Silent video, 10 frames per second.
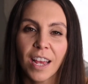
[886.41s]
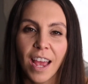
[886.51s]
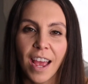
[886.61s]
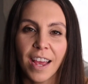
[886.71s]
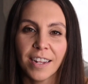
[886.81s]

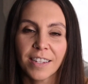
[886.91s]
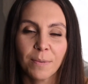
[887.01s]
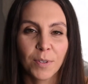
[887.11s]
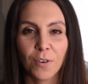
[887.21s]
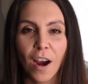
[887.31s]
and
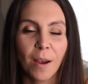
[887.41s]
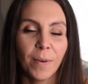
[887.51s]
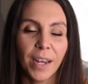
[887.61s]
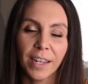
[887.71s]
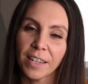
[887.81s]

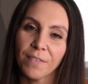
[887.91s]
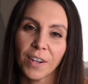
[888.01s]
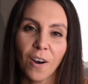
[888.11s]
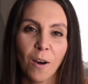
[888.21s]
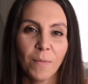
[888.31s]
subscribing and leaving
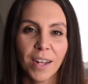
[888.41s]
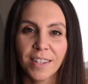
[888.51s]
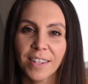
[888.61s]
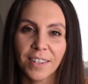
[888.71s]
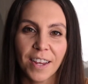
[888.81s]

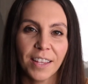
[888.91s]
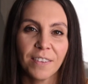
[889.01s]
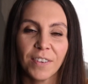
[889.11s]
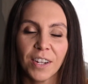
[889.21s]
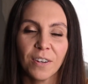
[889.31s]
comments and liking the
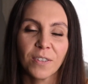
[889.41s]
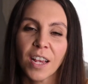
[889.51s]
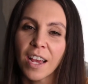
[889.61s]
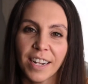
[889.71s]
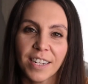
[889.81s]
videos.
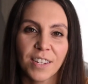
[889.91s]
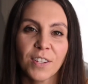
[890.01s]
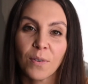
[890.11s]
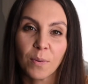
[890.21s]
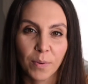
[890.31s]
It is
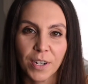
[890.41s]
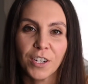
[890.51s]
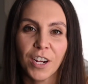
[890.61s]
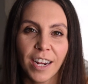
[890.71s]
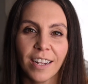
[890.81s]
so
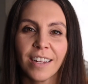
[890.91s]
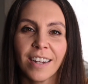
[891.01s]
appreciated.